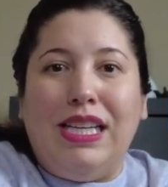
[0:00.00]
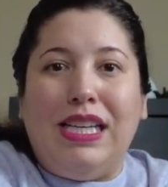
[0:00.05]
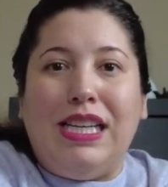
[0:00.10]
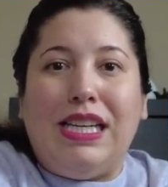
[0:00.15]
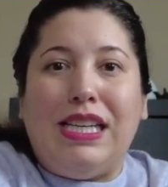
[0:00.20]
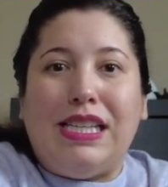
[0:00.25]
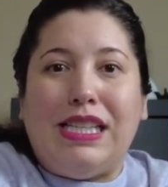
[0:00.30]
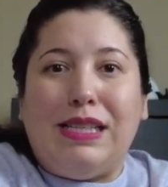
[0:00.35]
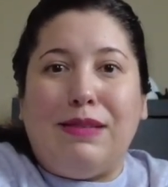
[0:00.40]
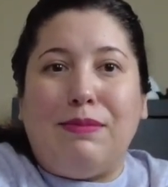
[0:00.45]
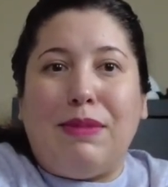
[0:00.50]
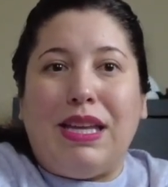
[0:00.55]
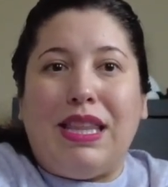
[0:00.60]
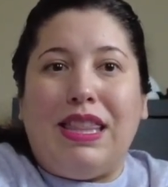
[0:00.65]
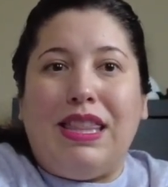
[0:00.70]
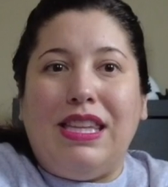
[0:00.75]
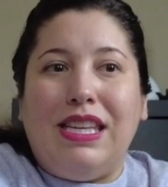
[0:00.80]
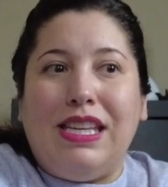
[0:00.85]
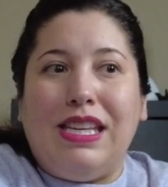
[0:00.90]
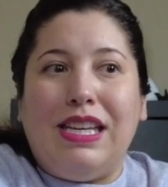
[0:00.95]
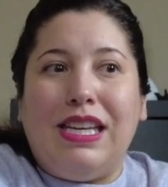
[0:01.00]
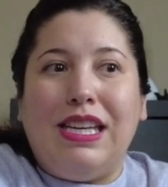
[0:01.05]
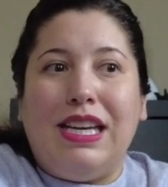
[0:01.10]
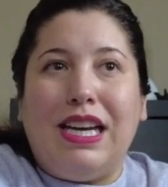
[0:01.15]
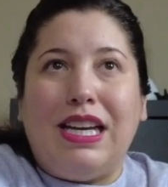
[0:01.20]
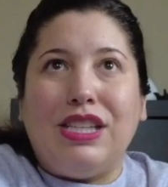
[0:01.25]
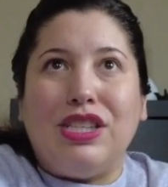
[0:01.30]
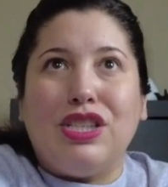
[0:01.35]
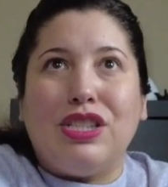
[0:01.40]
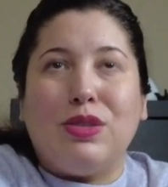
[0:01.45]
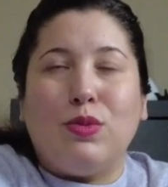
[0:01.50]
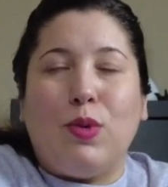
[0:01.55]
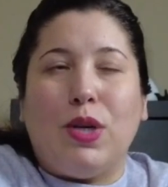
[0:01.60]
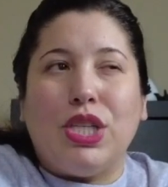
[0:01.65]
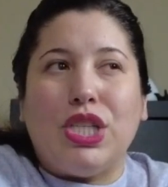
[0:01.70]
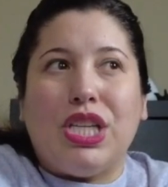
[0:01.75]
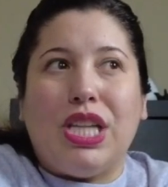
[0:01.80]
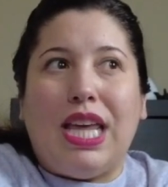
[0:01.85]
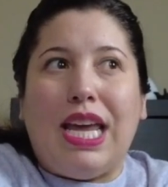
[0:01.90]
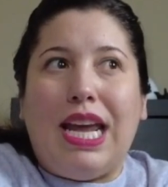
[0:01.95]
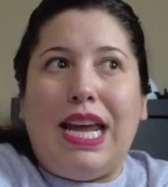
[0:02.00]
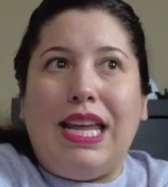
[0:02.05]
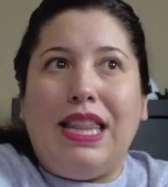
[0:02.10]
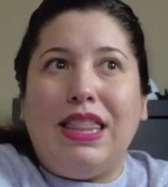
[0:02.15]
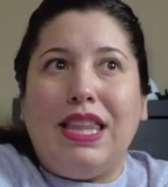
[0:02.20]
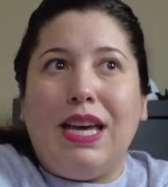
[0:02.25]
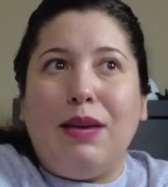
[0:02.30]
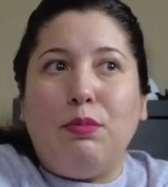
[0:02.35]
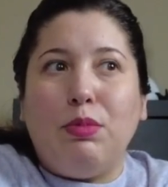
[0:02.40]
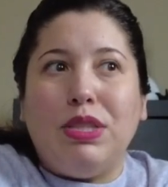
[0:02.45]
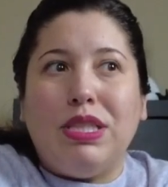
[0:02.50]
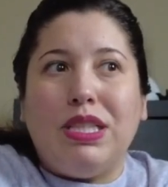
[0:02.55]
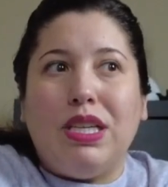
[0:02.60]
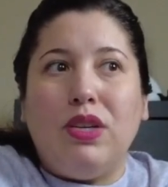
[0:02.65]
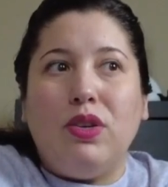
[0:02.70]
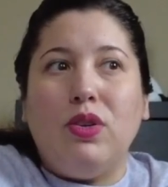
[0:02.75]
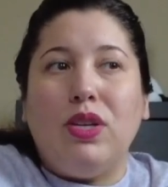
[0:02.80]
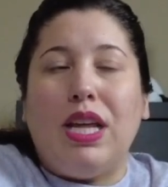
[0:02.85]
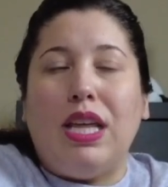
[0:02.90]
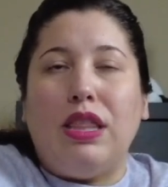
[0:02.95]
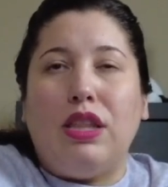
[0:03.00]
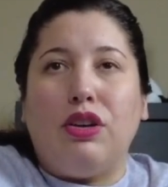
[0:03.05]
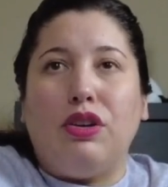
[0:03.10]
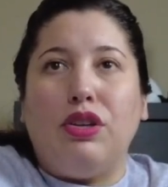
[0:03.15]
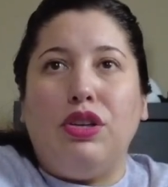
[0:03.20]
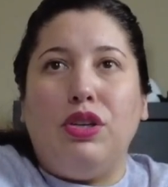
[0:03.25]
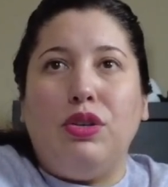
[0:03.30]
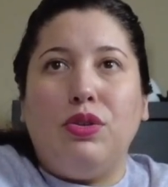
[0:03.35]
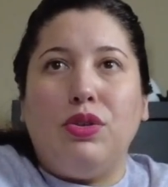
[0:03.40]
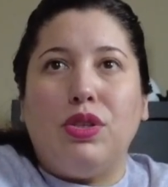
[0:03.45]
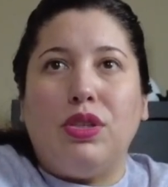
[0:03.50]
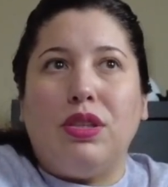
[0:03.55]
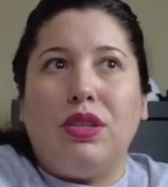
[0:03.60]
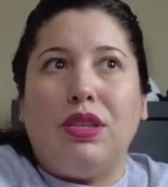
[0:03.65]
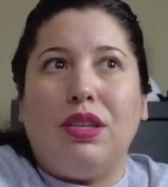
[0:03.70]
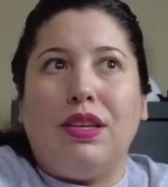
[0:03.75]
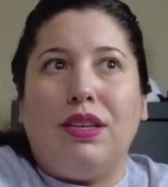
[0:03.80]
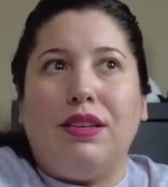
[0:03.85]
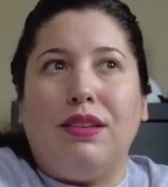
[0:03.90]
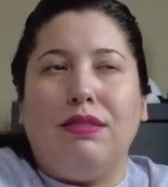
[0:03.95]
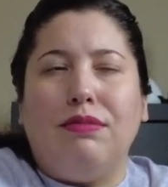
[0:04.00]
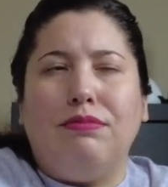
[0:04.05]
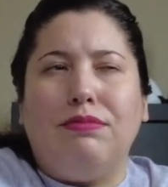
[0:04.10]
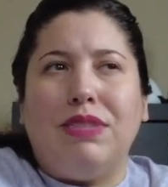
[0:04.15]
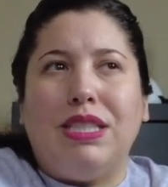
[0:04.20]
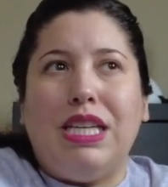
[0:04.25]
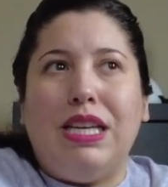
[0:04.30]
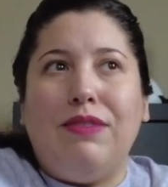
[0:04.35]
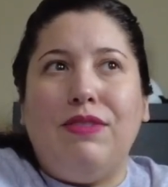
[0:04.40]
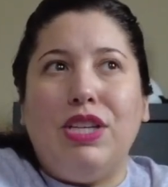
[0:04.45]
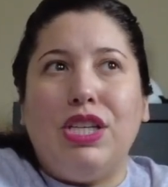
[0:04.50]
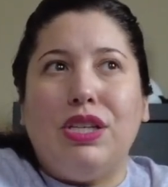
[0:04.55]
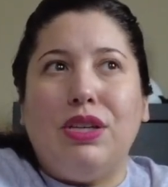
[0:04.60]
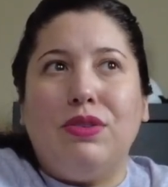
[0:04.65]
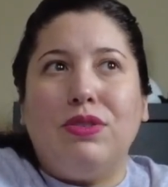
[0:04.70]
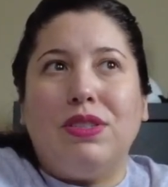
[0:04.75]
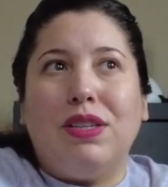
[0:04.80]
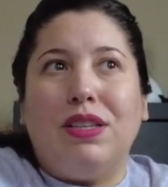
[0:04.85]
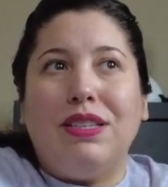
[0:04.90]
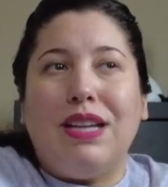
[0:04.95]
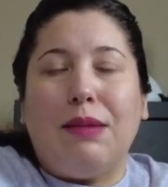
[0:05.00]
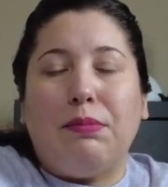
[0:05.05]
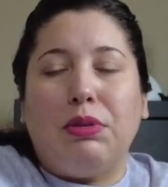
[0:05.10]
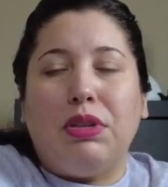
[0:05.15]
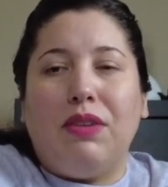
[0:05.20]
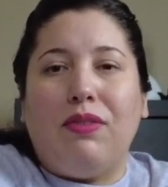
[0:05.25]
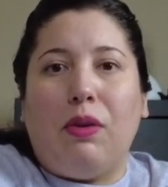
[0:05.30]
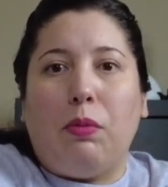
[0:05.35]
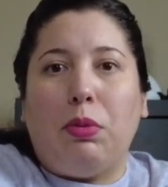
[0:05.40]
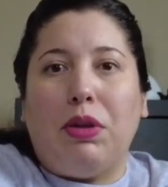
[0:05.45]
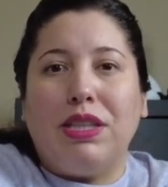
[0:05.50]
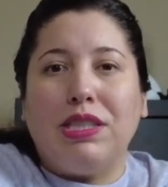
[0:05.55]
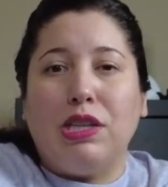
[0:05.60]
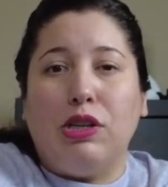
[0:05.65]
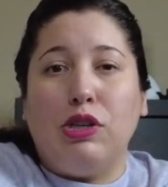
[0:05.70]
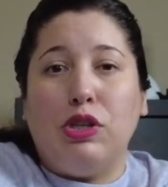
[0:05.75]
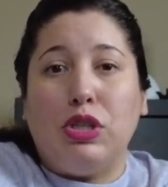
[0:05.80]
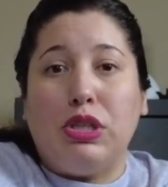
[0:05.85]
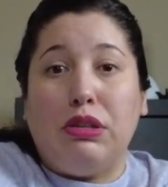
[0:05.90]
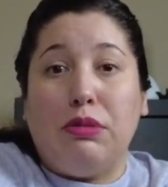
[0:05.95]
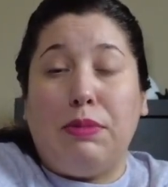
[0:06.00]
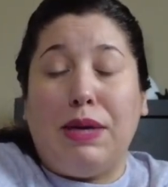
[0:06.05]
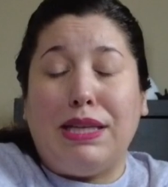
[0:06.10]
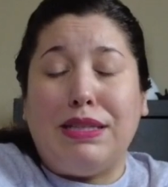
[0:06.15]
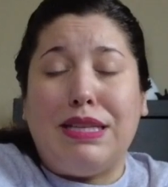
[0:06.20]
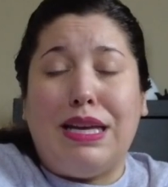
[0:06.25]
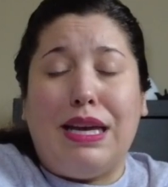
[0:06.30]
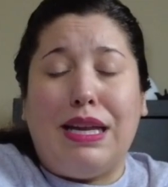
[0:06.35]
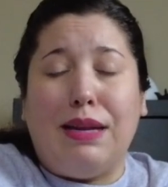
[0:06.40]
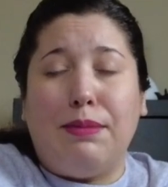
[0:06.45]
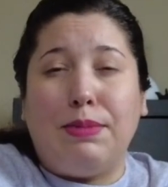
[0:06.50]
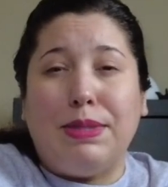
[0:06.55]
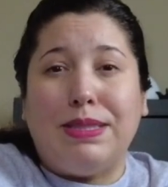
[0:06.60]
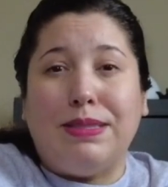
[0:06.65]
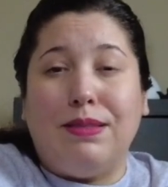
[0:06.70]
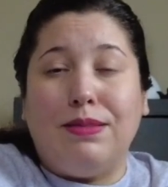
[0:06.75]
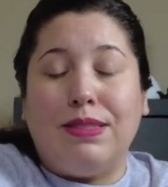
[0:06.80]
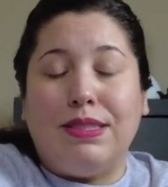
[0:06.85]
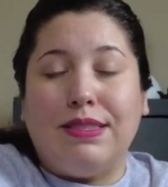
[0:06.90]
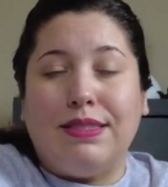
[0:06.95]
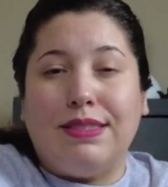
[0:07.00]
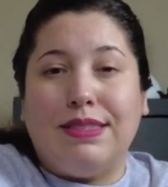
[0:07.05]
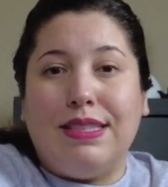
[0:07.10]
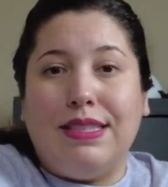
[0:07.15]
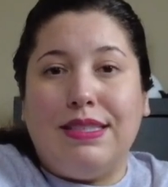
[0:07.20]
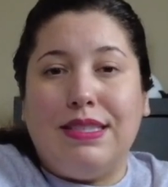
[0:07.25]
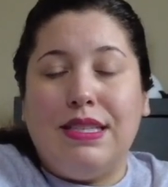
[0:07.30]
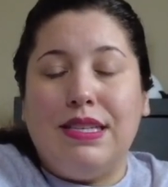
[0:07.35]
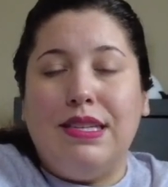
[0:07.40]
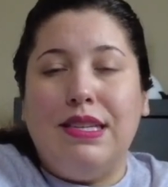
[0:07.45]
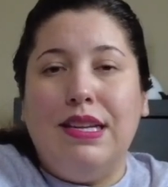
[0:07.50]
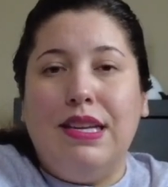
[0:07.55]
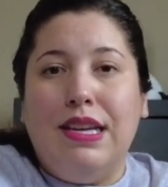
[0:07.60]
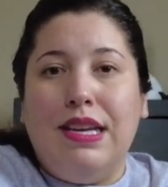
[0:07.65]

I think I just watched the 8th episode, and the TV shows on Apple TV Plus are usually about 10 episodes in a season.